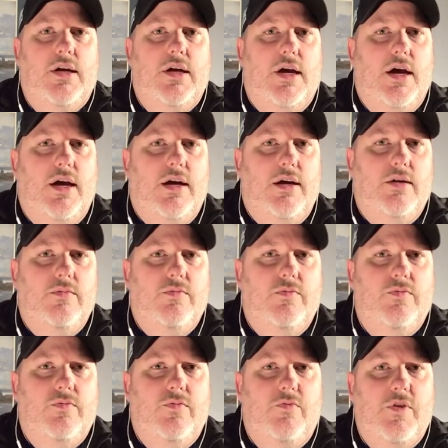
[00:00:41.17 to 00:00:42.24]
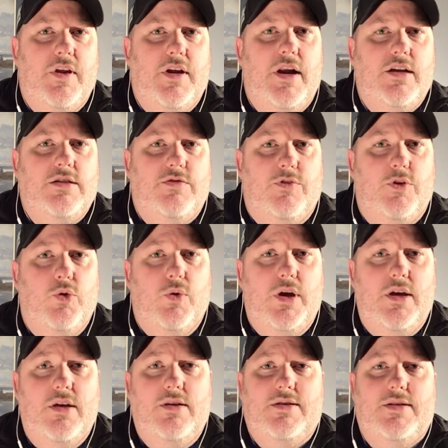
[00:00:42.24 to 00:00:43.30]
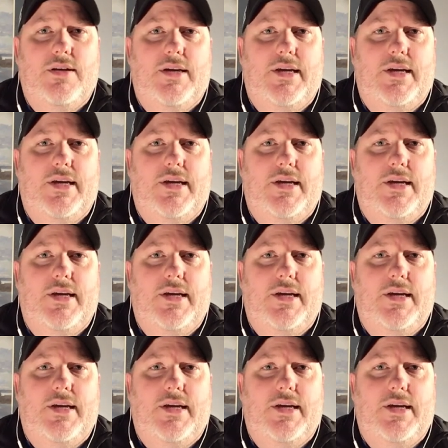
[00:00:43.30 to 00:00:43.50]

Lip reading: for the next few weeks.